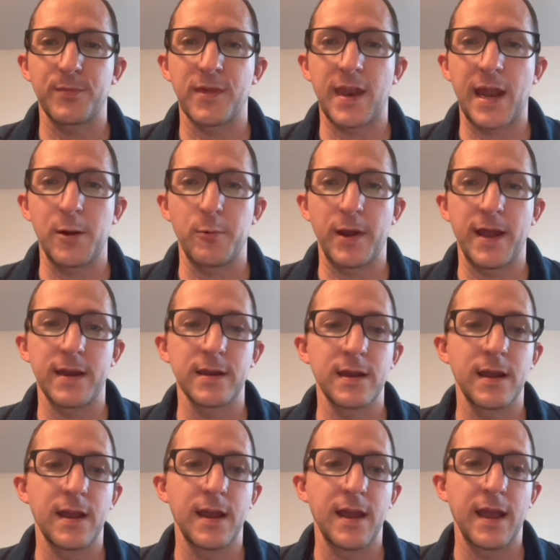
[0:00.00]
that I ran.
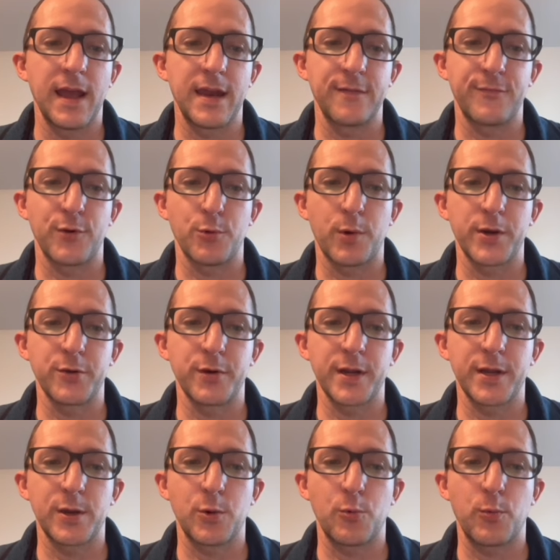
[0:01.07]
And if you're
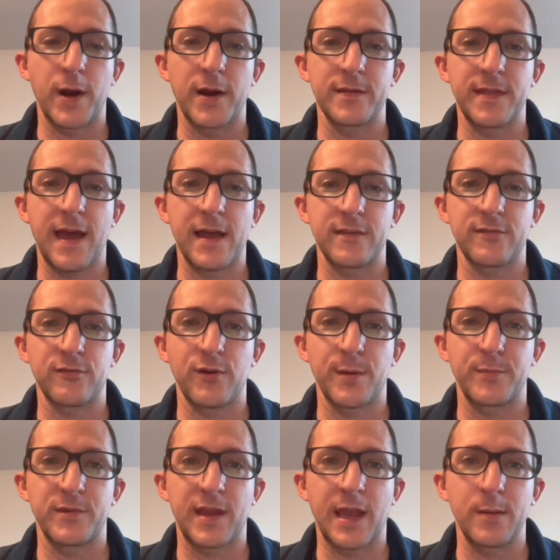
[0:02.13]
wondering where that
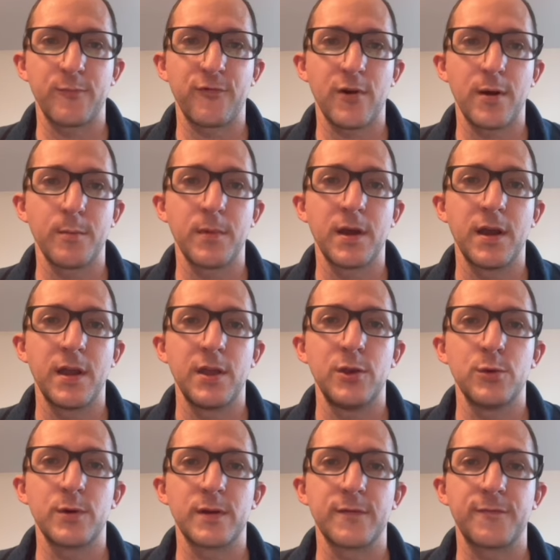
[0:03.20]
script came from,
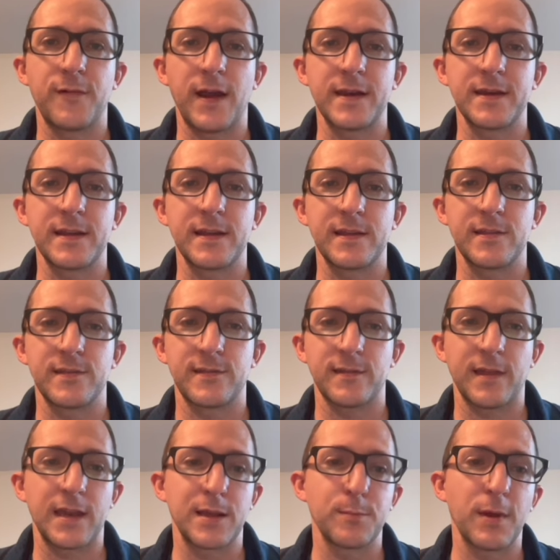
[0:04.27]
you can find it in
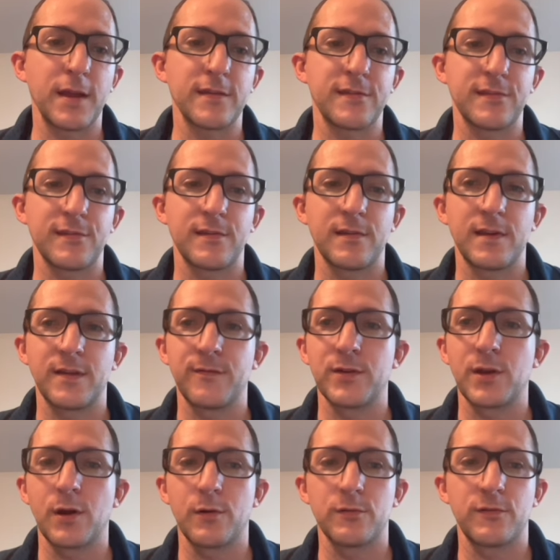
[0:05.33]
SeleniumBase. If you
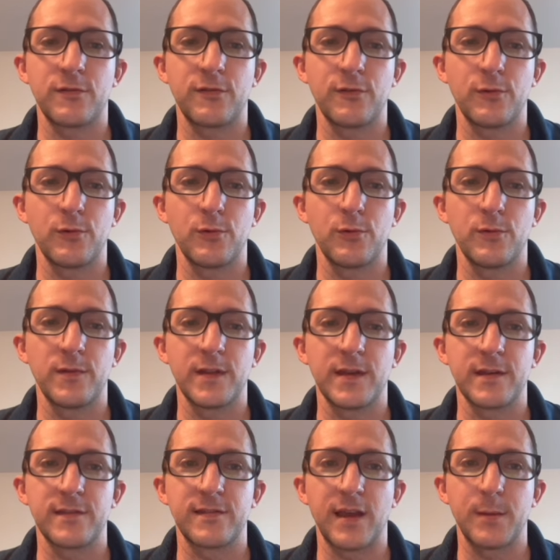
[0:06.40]
go to the
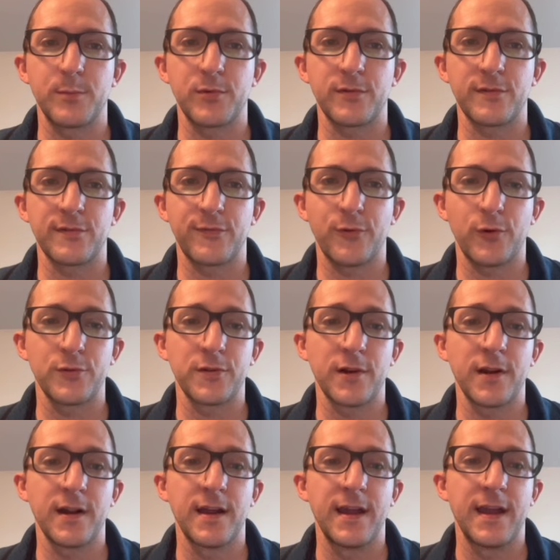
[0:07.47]
examples
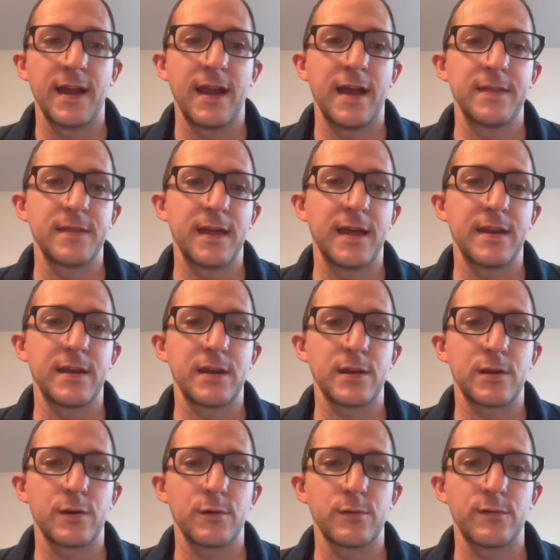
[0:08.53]
folder and then
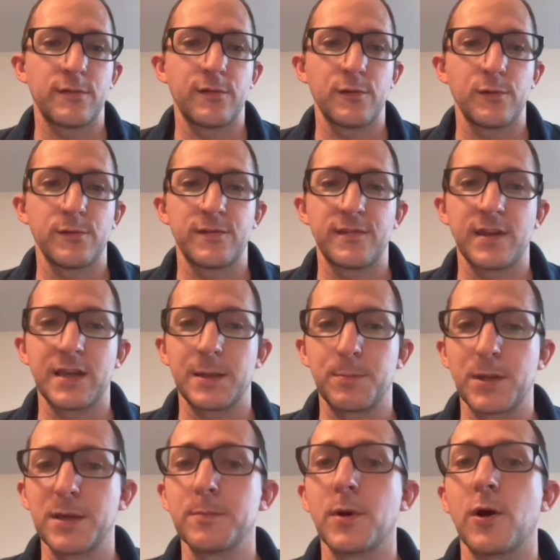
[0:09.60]
go to
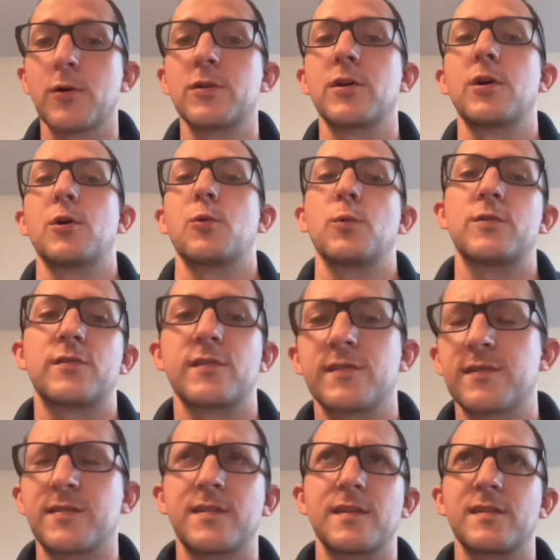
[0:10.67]
CDP mode, which
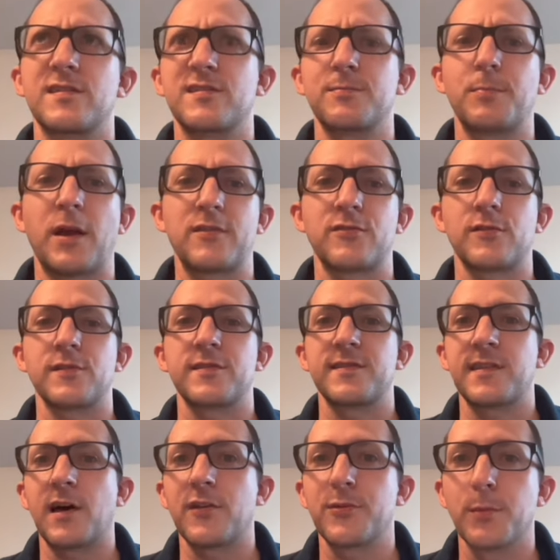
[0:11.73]
is the special
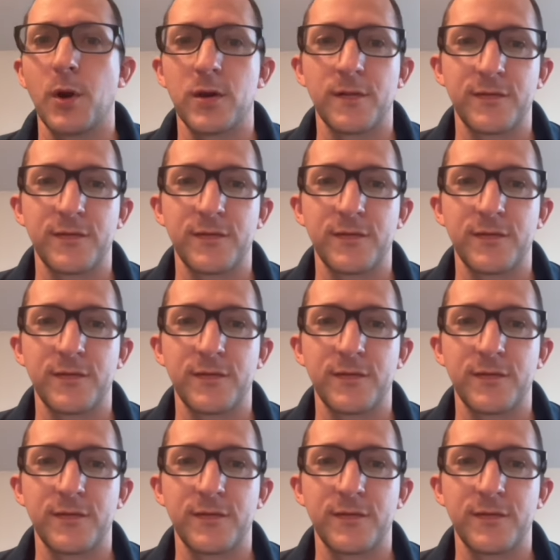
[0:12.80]
stealth mode of